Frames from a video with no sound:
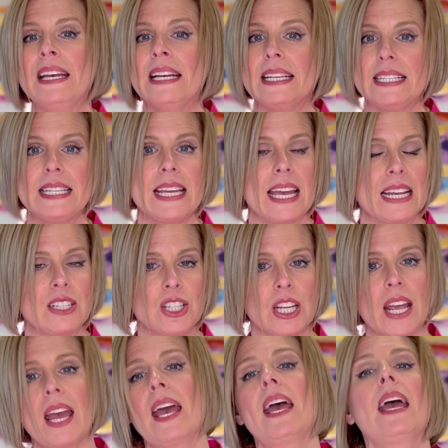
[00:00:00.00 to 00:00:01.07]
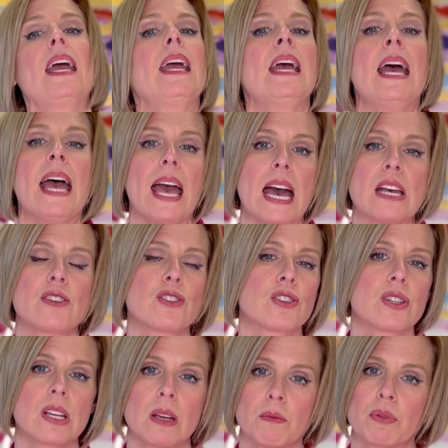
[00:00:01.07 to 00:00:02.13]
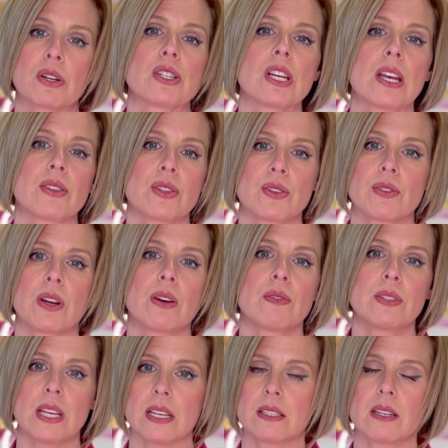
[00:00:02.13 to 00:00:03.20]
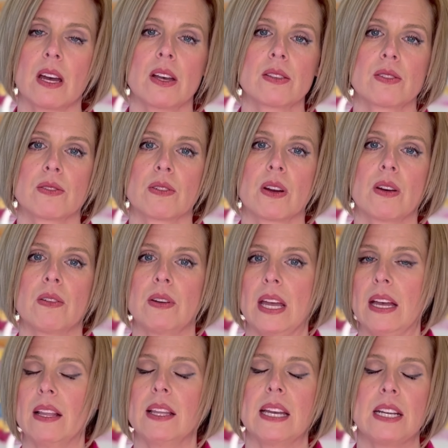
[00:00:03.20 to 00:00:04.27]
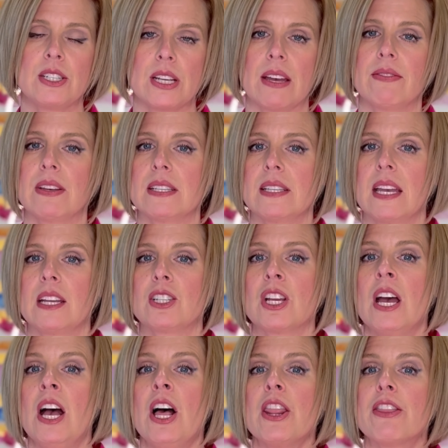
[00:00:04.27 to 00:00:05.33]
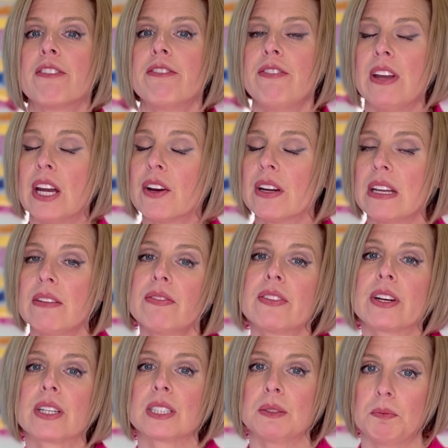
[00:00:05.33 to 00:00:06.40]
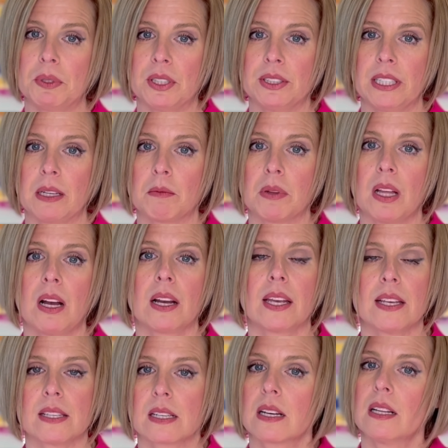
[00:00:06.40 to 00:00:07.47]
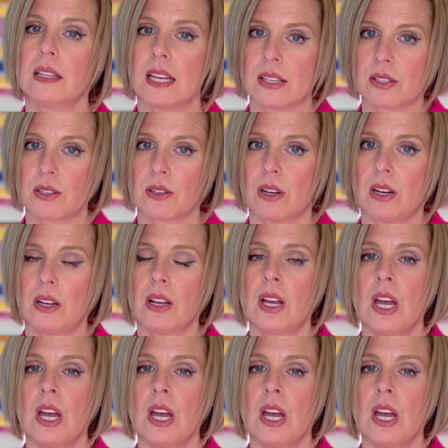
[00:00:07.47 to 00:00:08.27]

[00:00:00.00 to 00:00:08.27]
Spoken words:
DHEA, estrogen, progesterone, testosterone, LH, FSH, the very first building block is cholesterol.